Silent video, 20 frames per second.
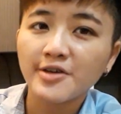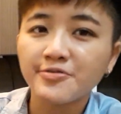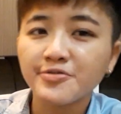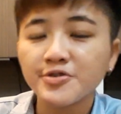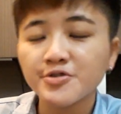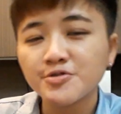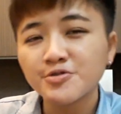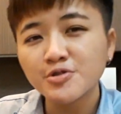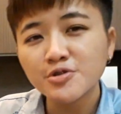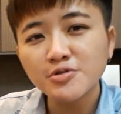If
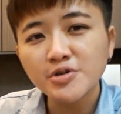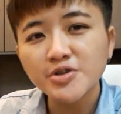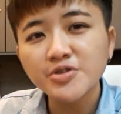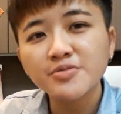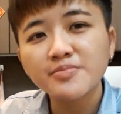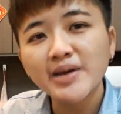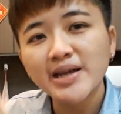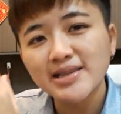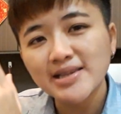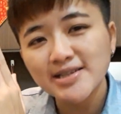you do want
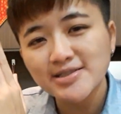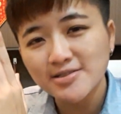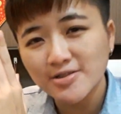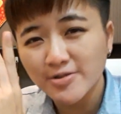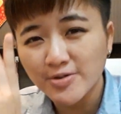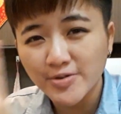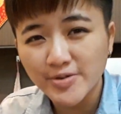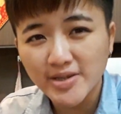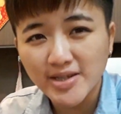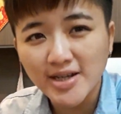to backtest
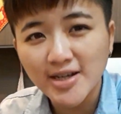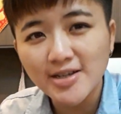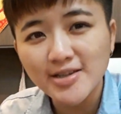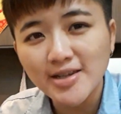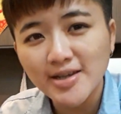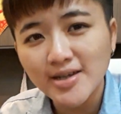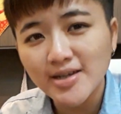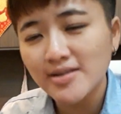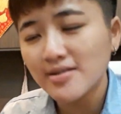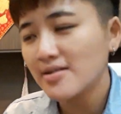the whole entire
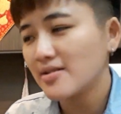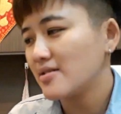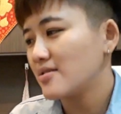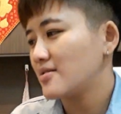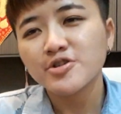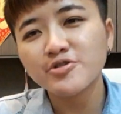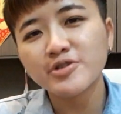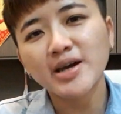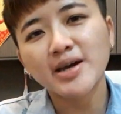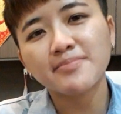day,
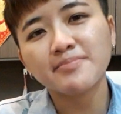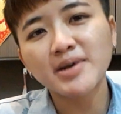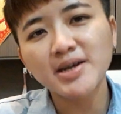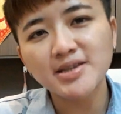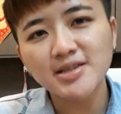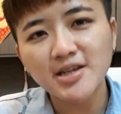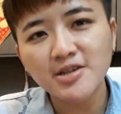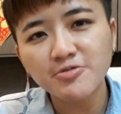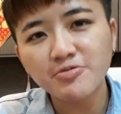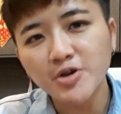you can
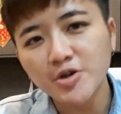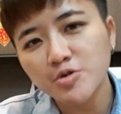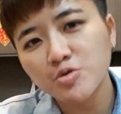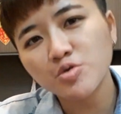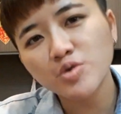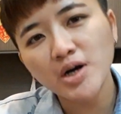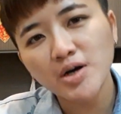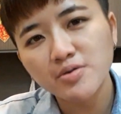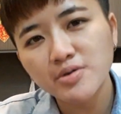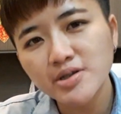backtest for
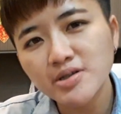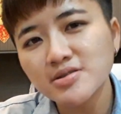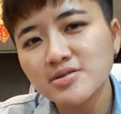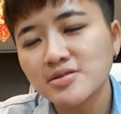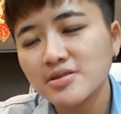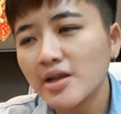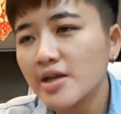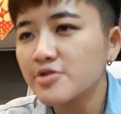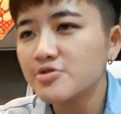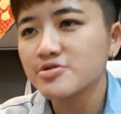2 hours,
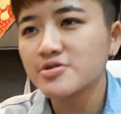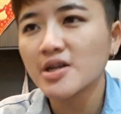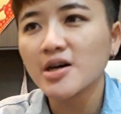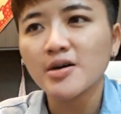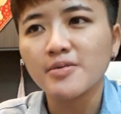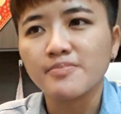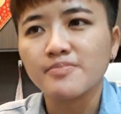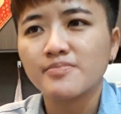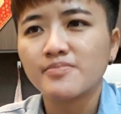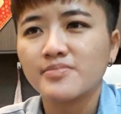then you
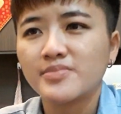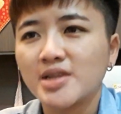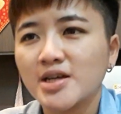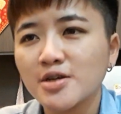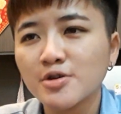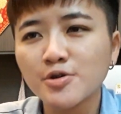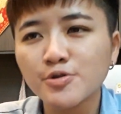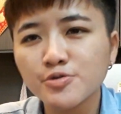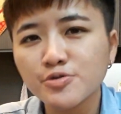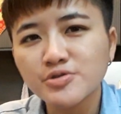stop.
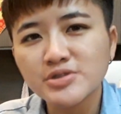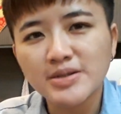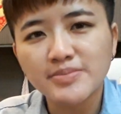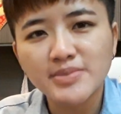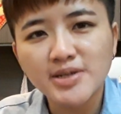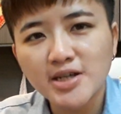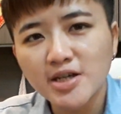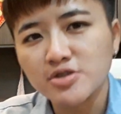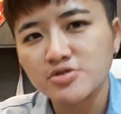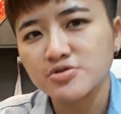Then go do
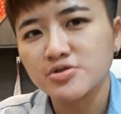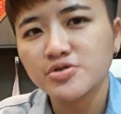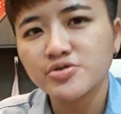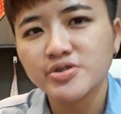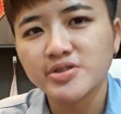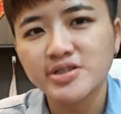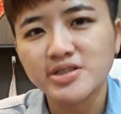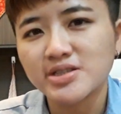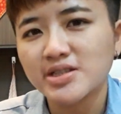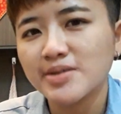something else, go
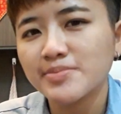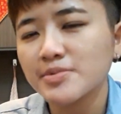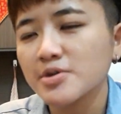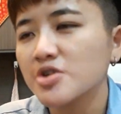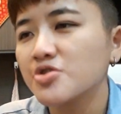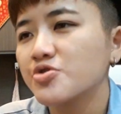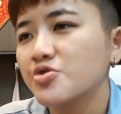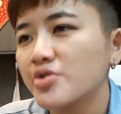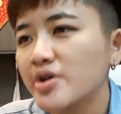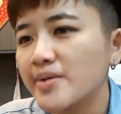to the gym,
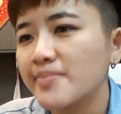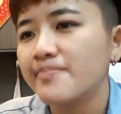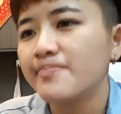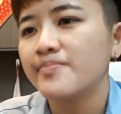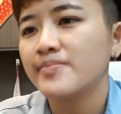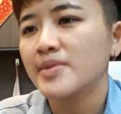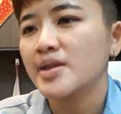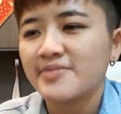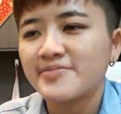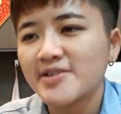go swim.
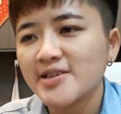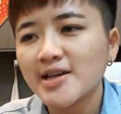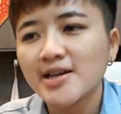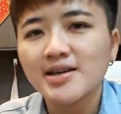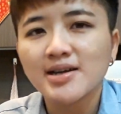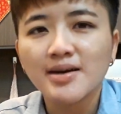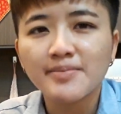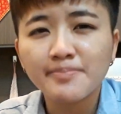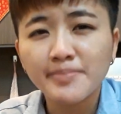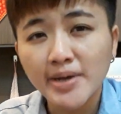After
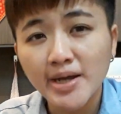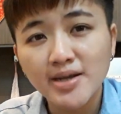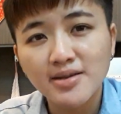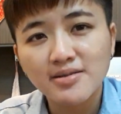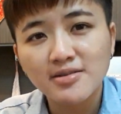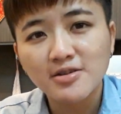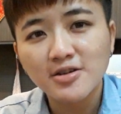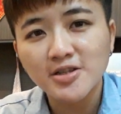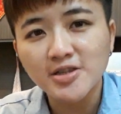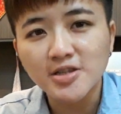that, come
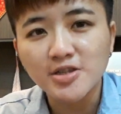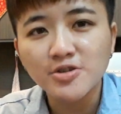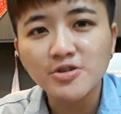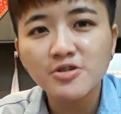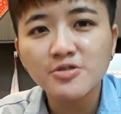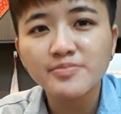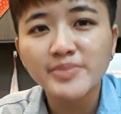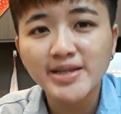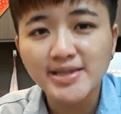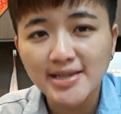back,
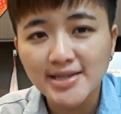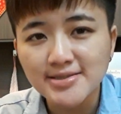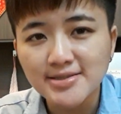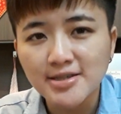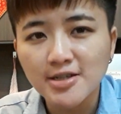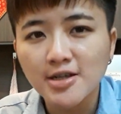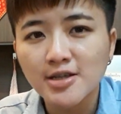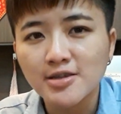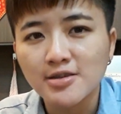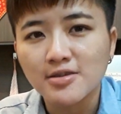continue backtest
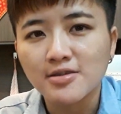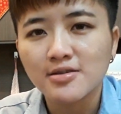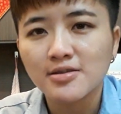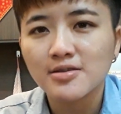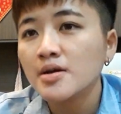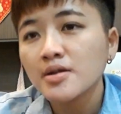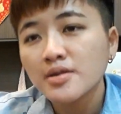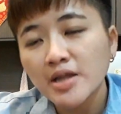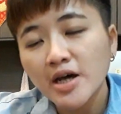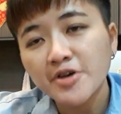again.
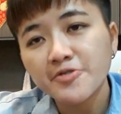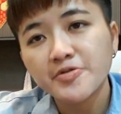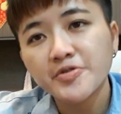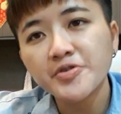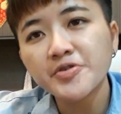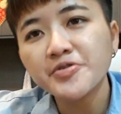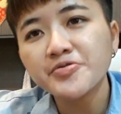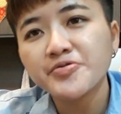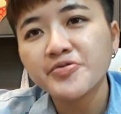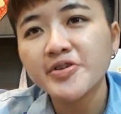Now,
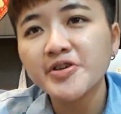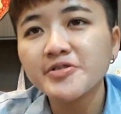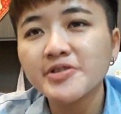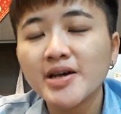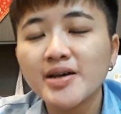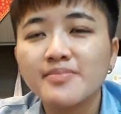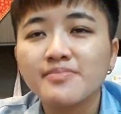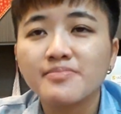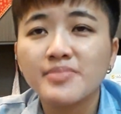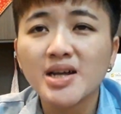if you feel
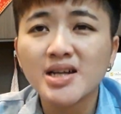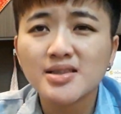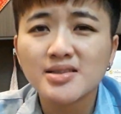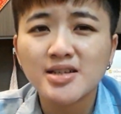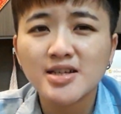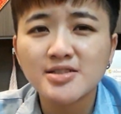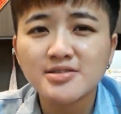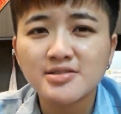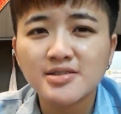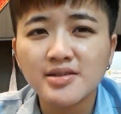that
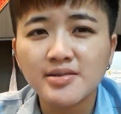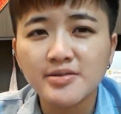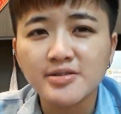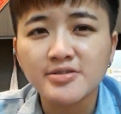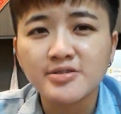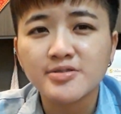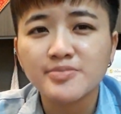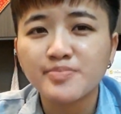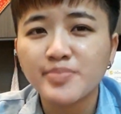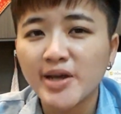backtest
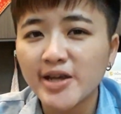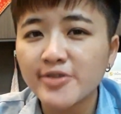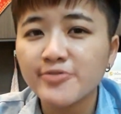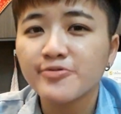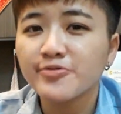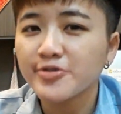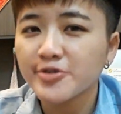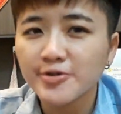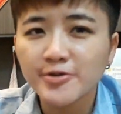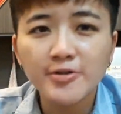is
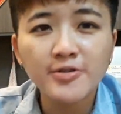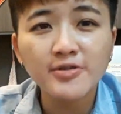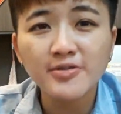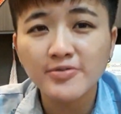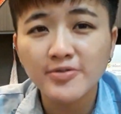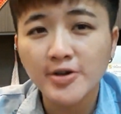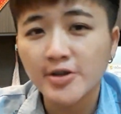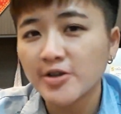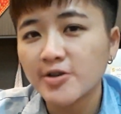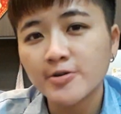
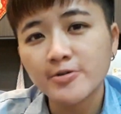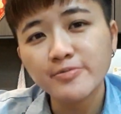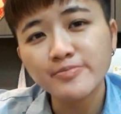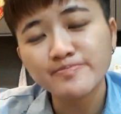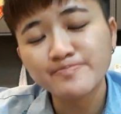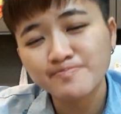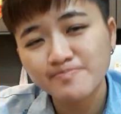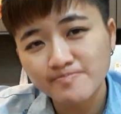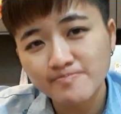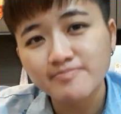painful for
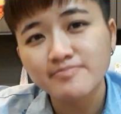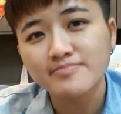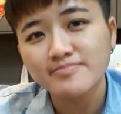you,